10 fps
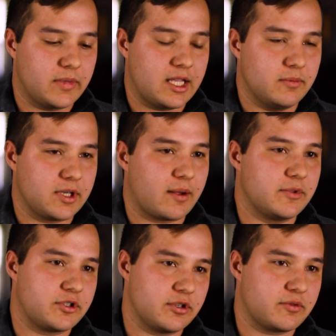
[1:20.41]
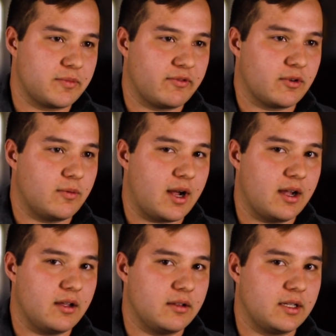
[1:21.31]
He had been coming to church with me for a
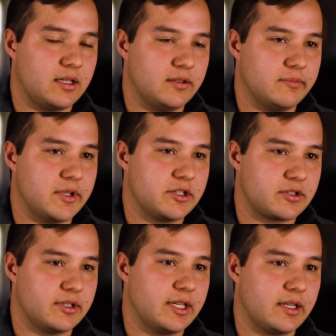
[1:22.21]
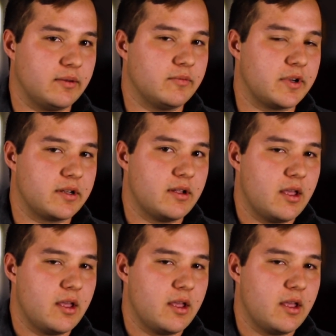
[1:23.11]
while and ministering, and